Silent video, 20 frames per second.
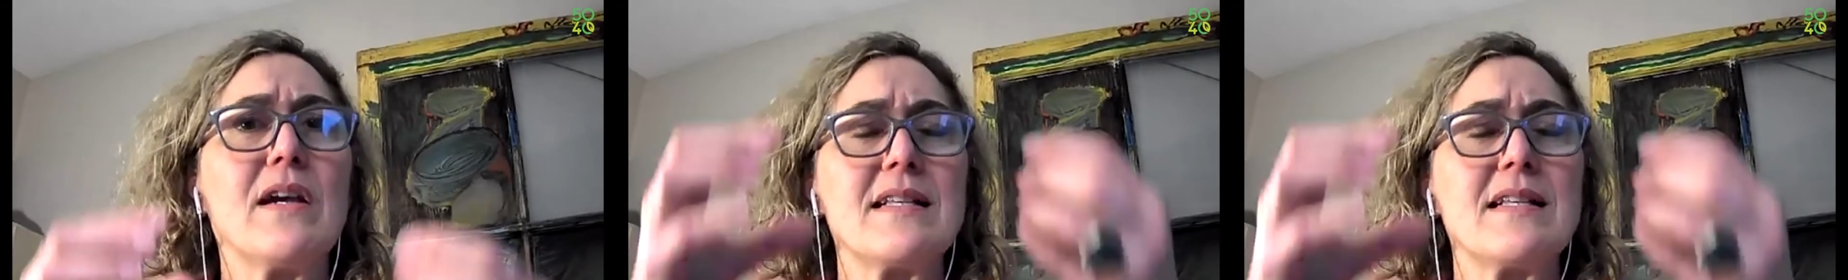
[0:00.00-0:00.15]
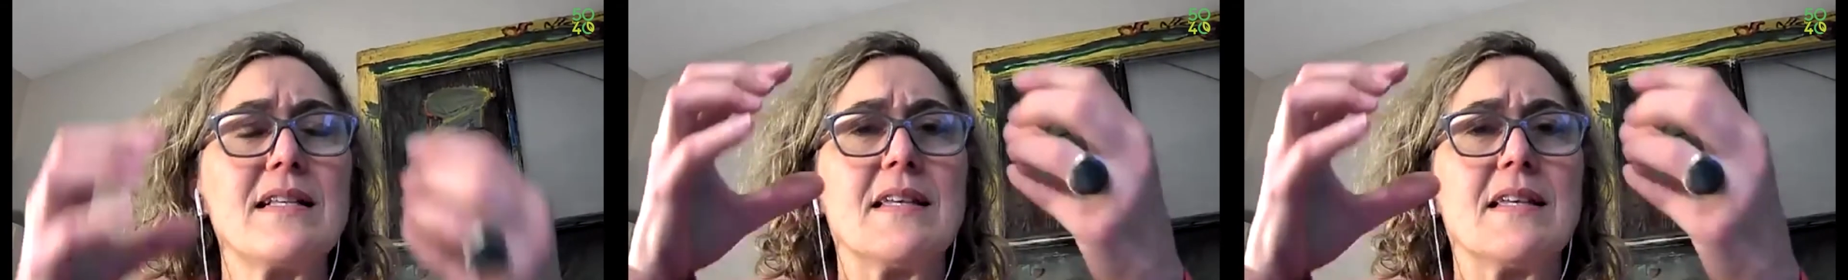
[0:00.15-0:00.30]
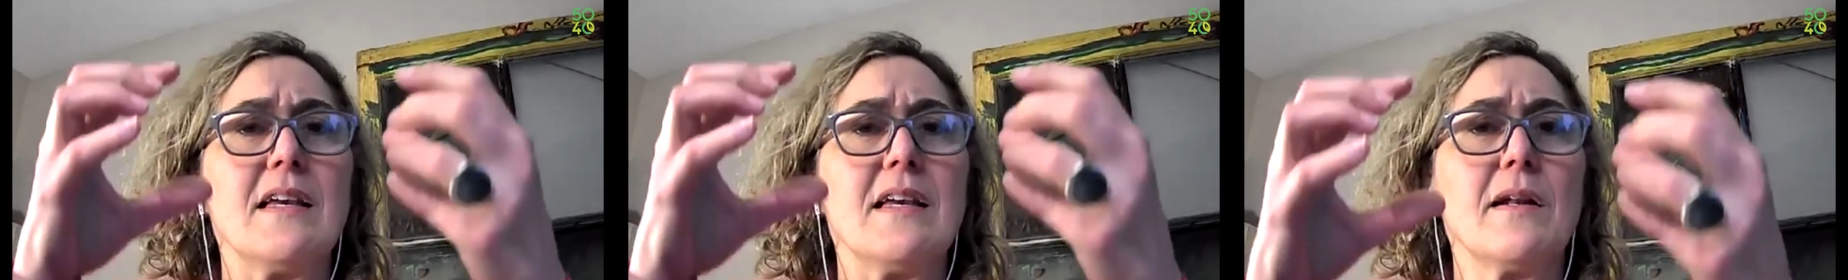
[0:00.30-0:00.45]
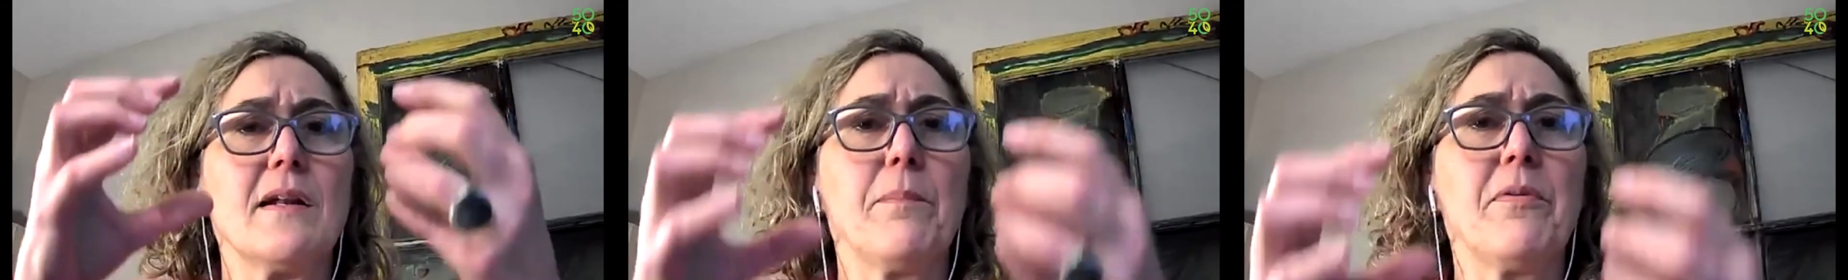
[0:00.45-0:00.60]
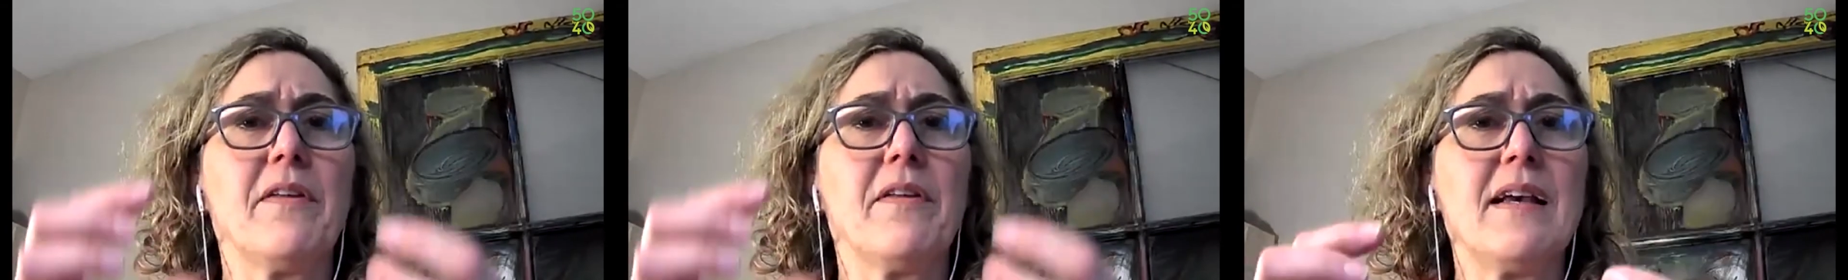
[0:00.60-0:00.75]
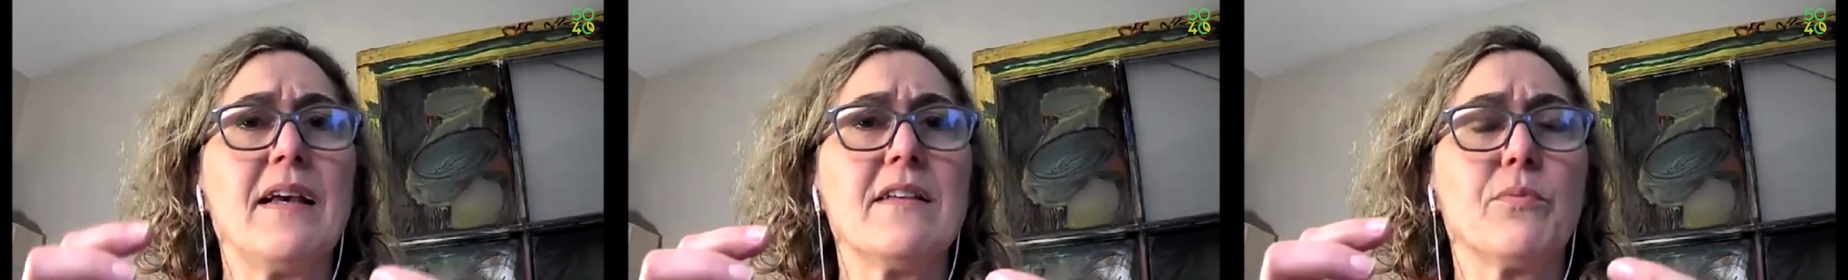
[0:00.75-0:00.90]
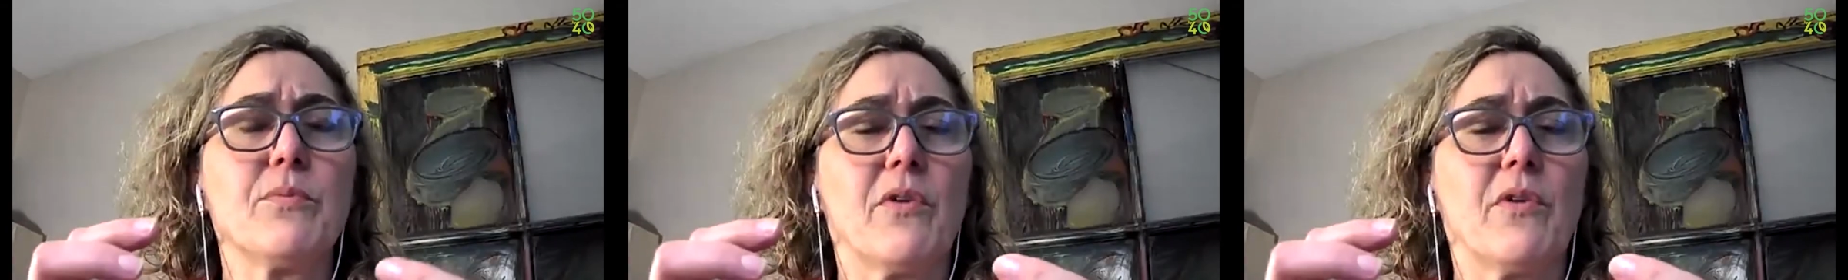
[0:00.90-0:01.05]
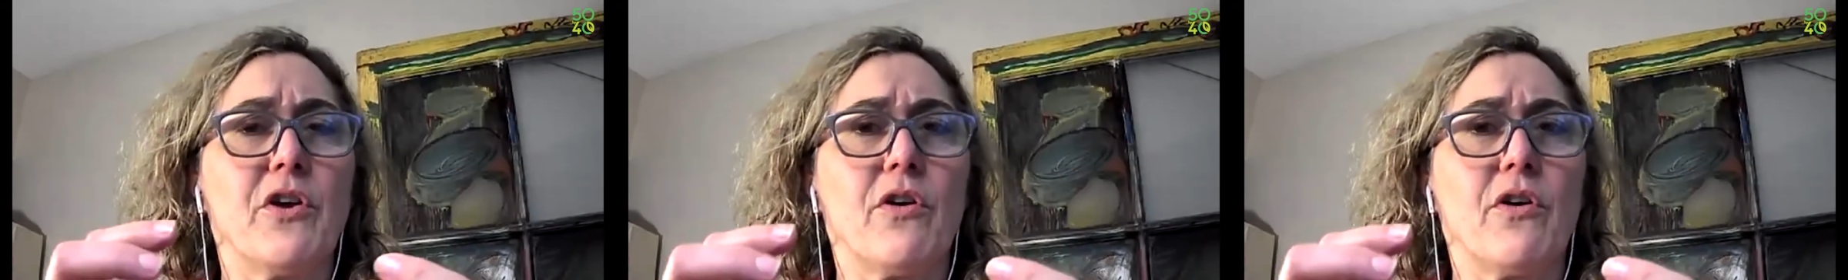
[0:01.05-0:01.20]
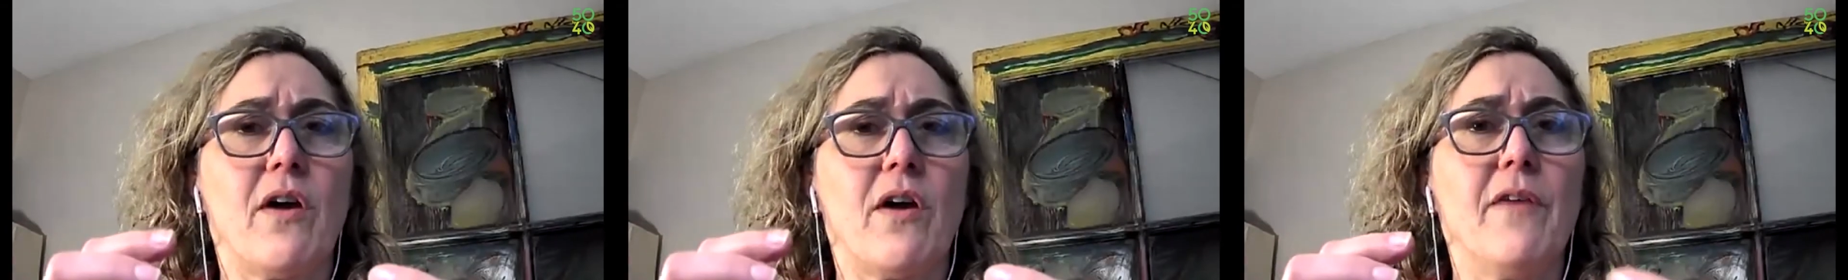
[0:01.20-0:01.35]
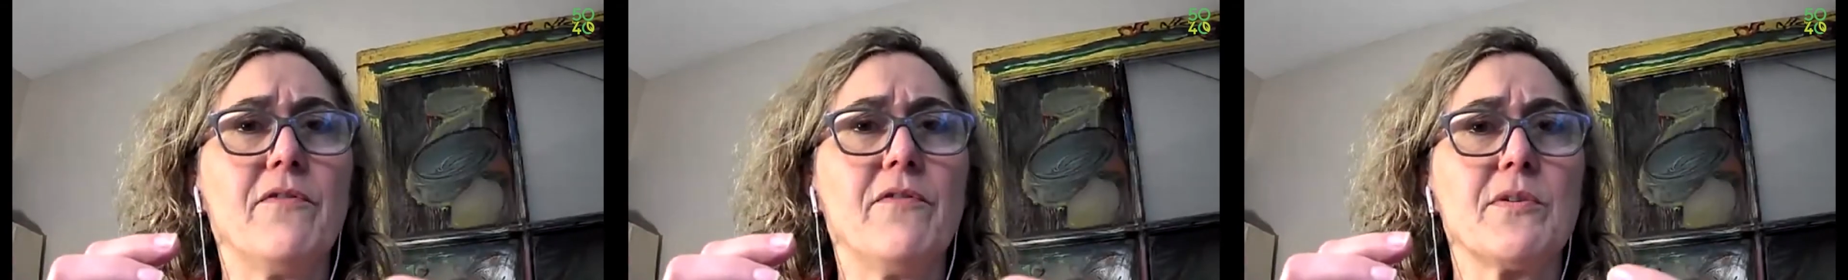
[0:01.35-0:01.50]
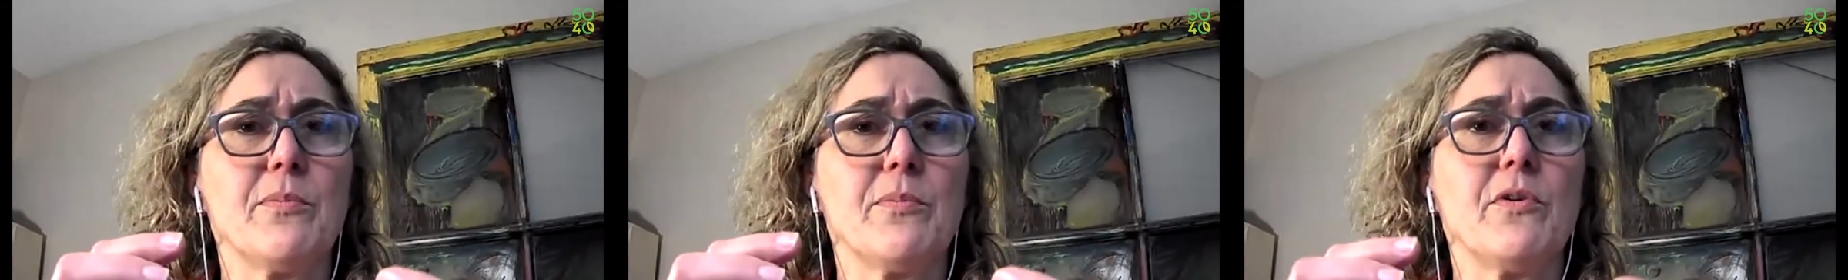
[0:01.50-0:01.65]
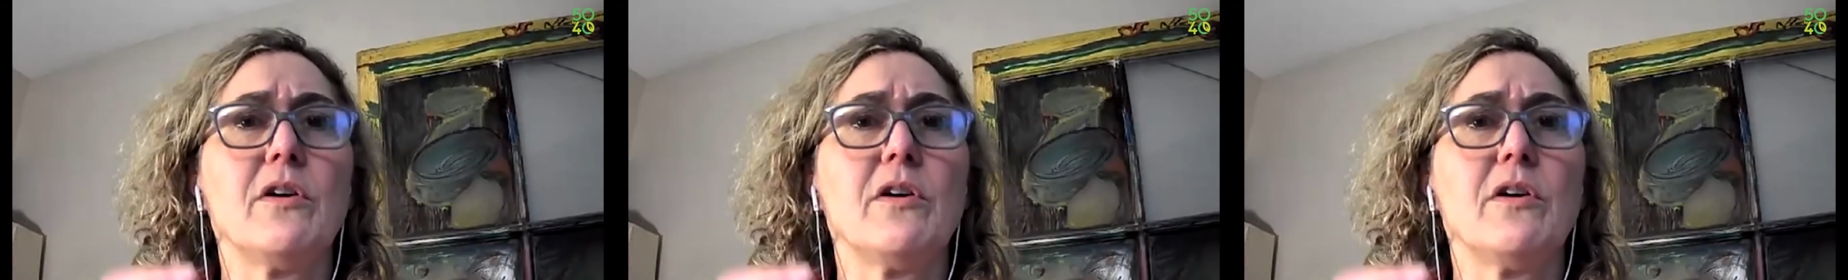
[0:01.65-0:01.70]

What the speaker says: in a place where they're comfortable,